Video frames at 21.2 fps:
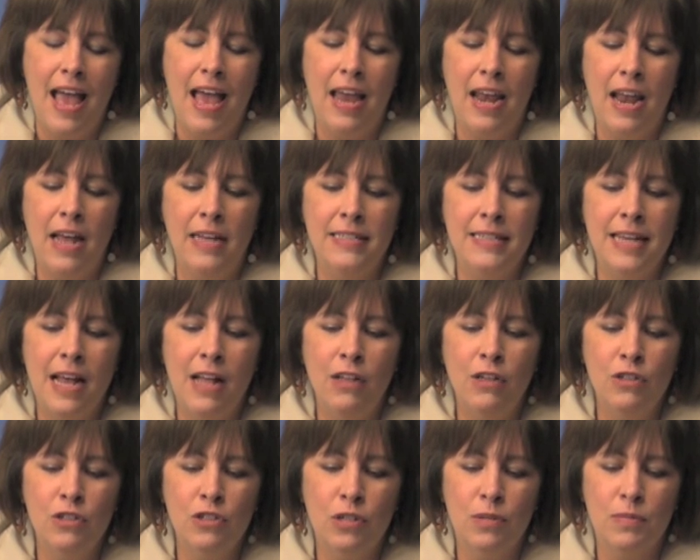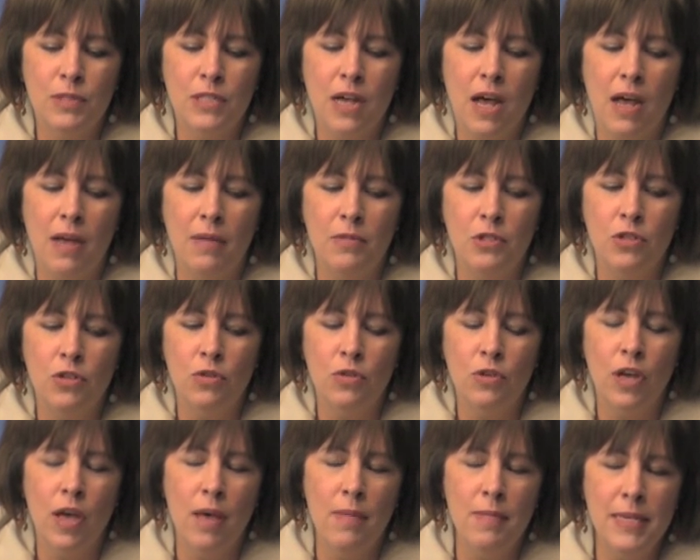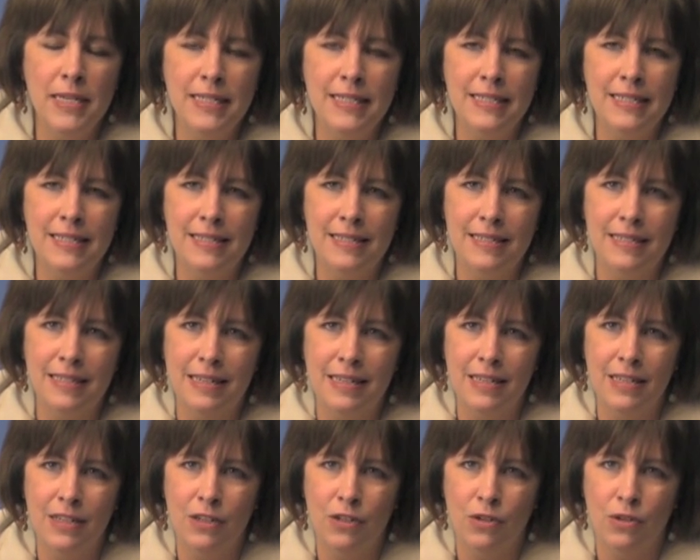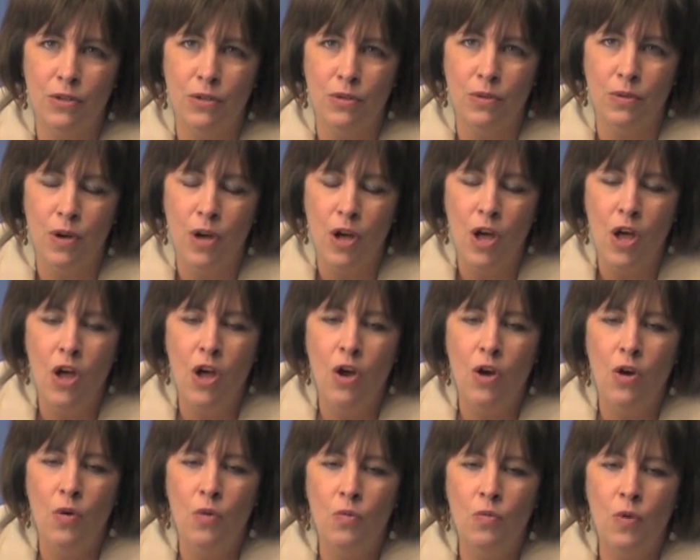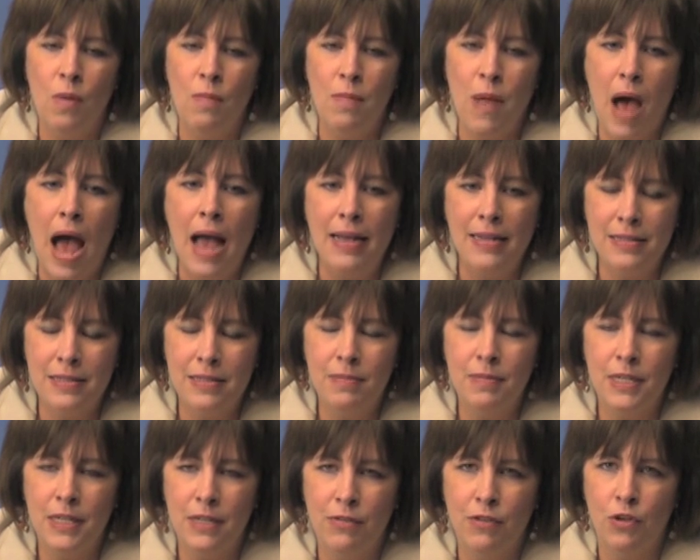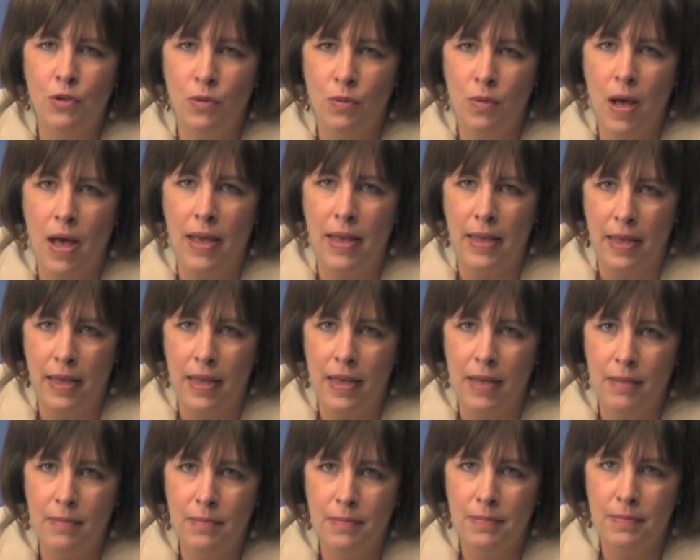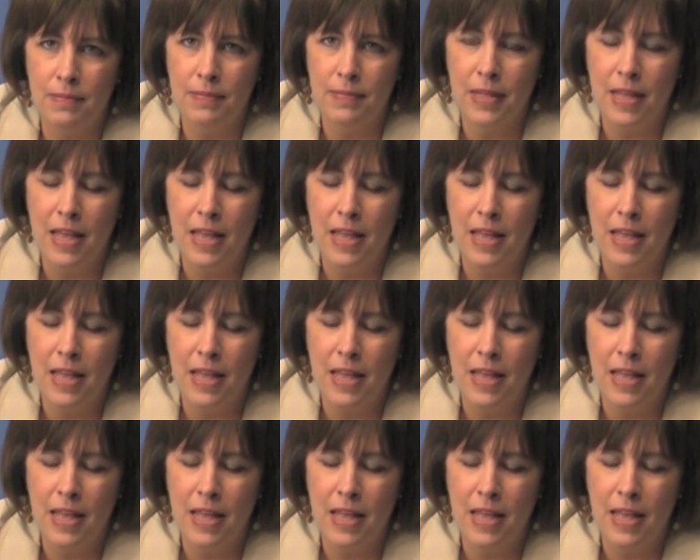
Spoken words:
And I tell her sometimes, coming to see you reminds me of who I am.